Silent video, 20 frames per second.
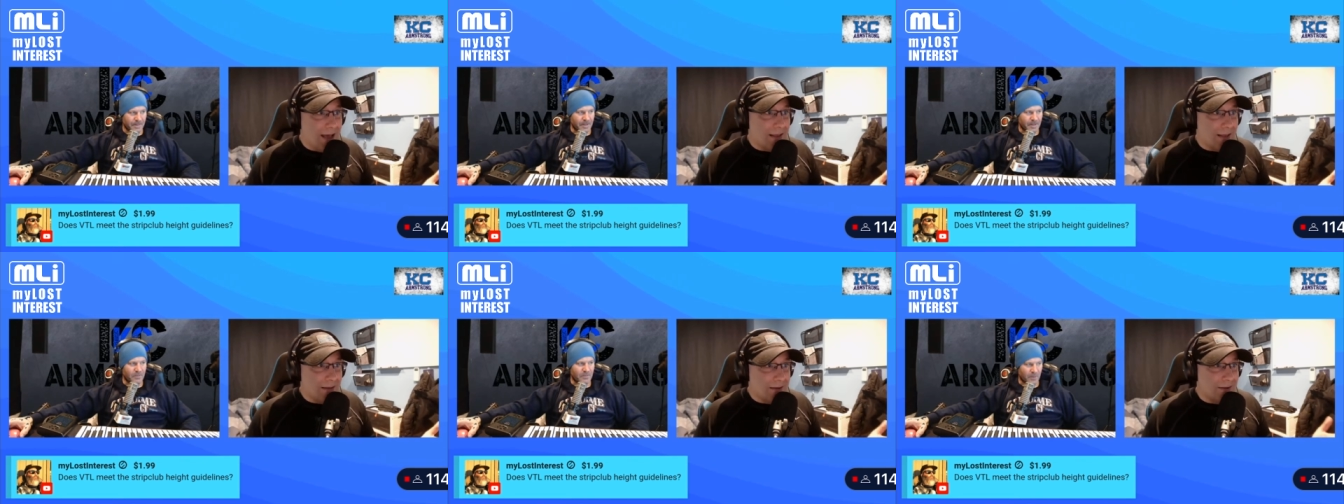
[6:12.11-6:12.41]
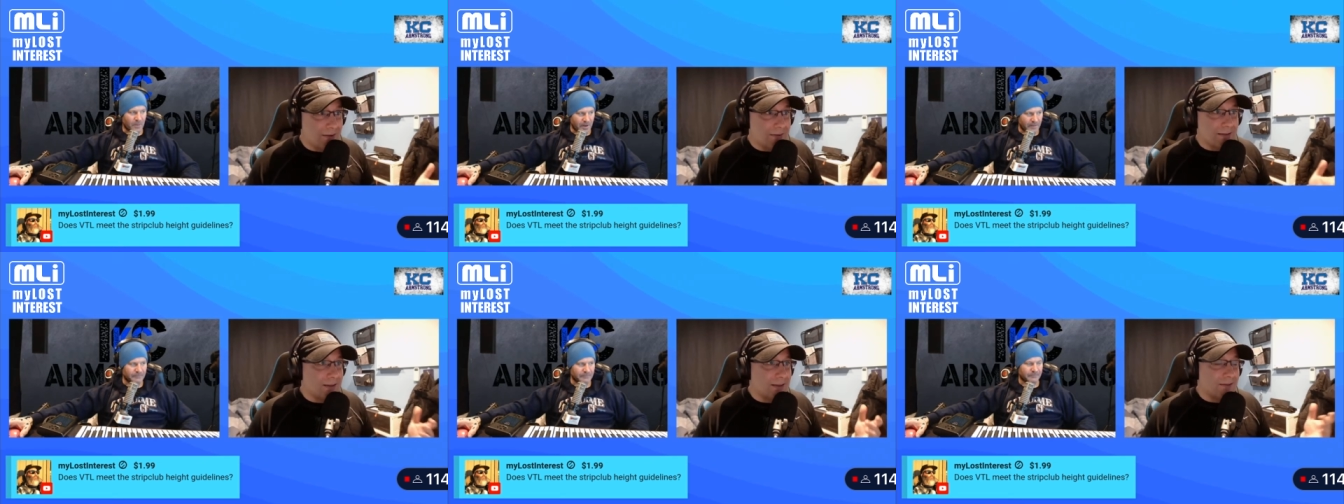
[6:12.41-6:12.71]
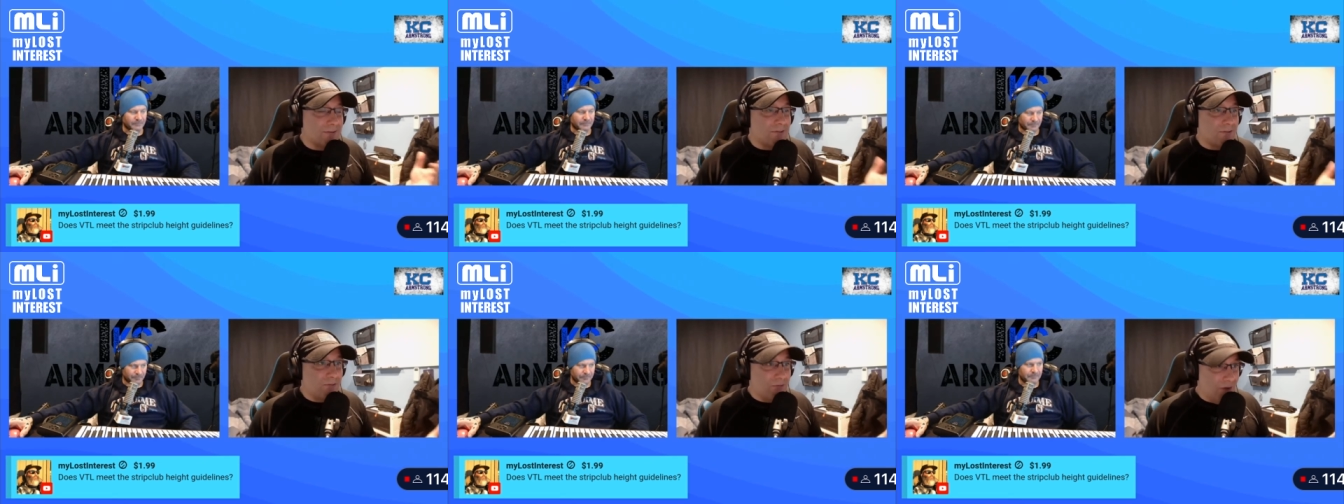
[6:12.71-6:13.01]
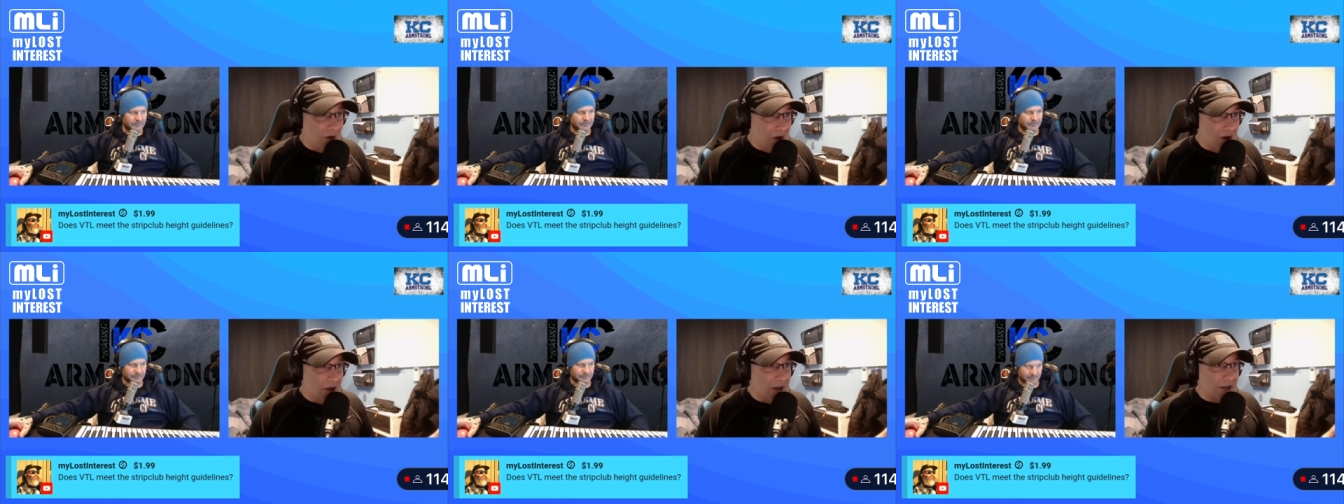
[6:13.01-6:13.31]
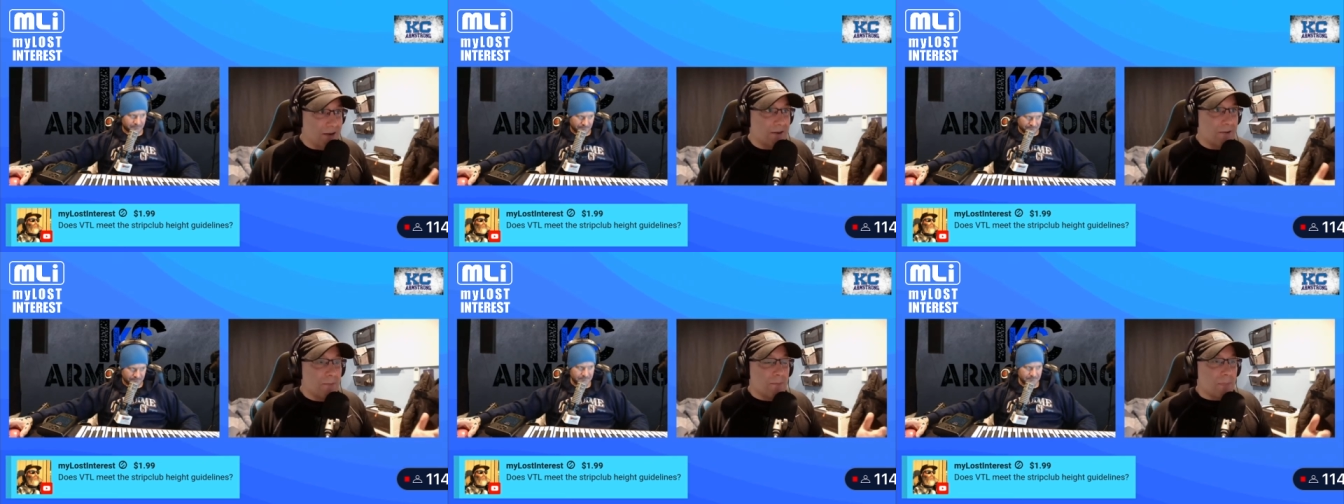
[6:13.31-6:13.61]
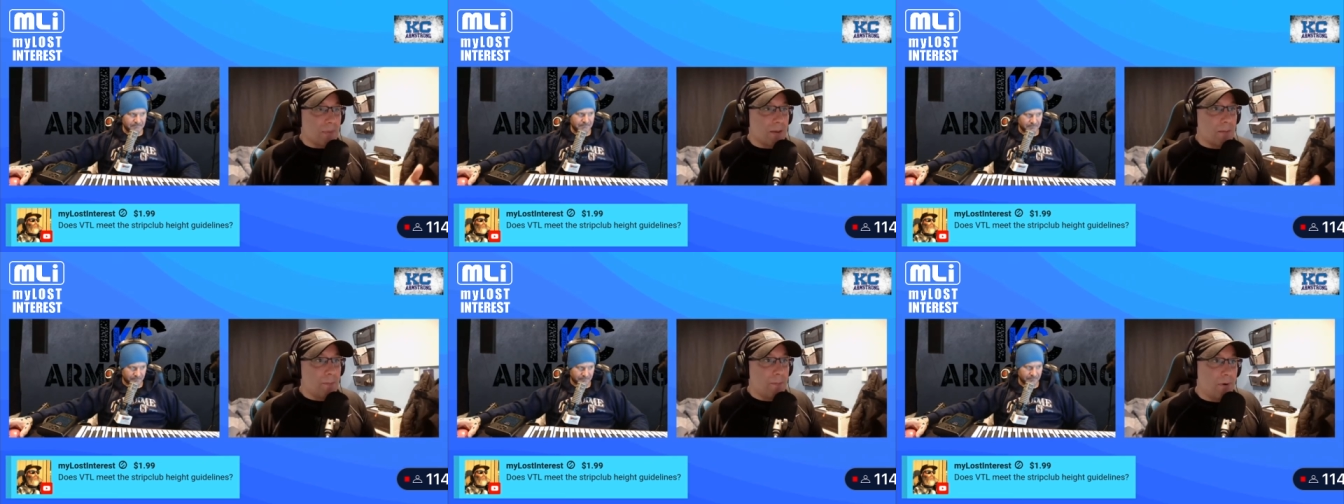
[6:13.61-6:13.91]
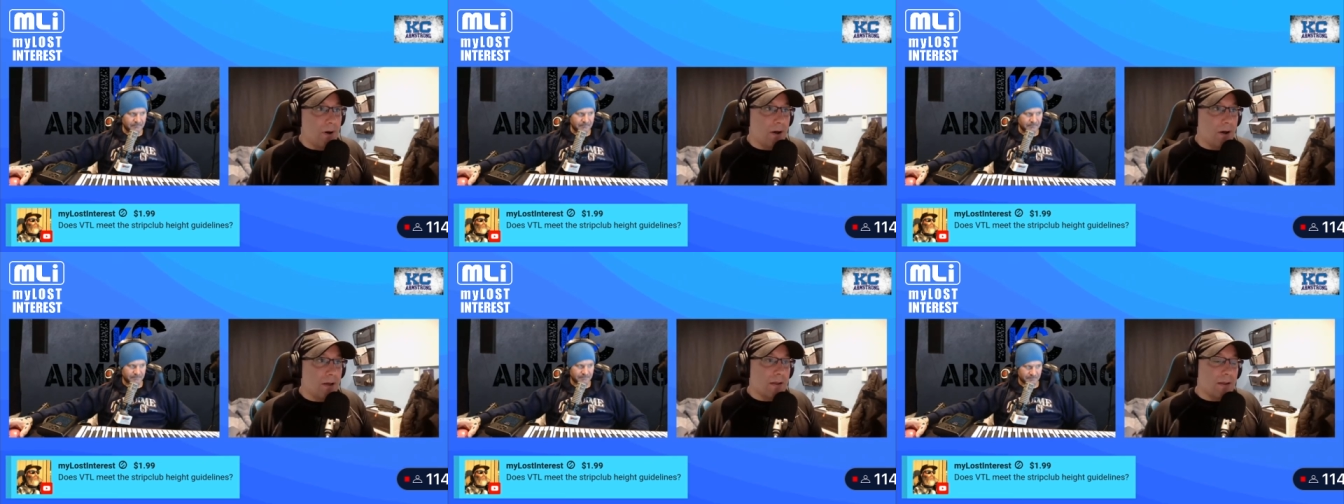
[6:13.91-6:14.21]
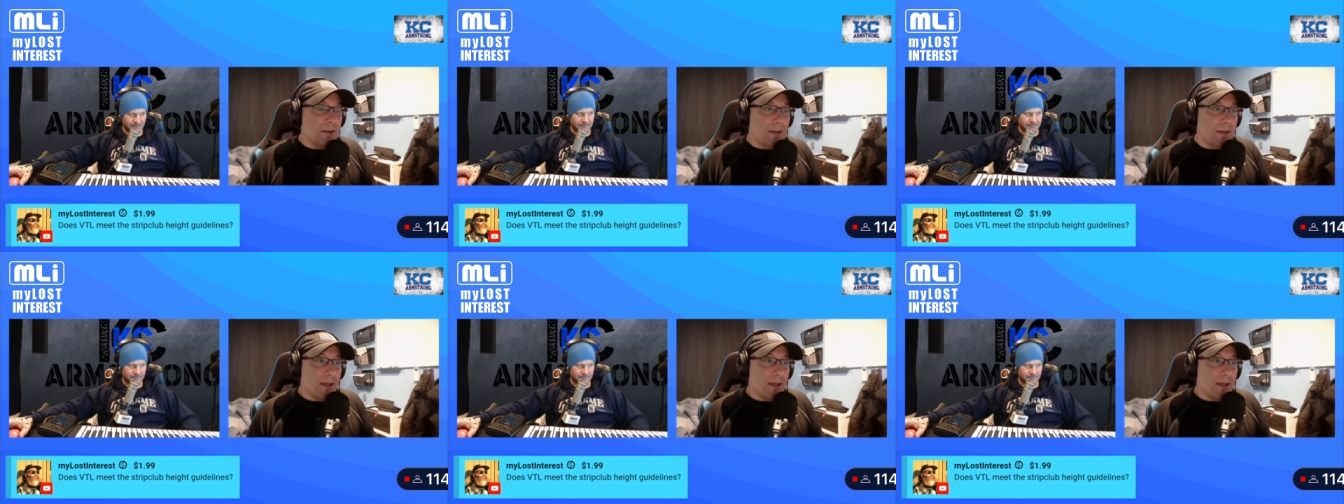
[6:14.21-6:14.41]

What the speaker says: You know, it was fun, but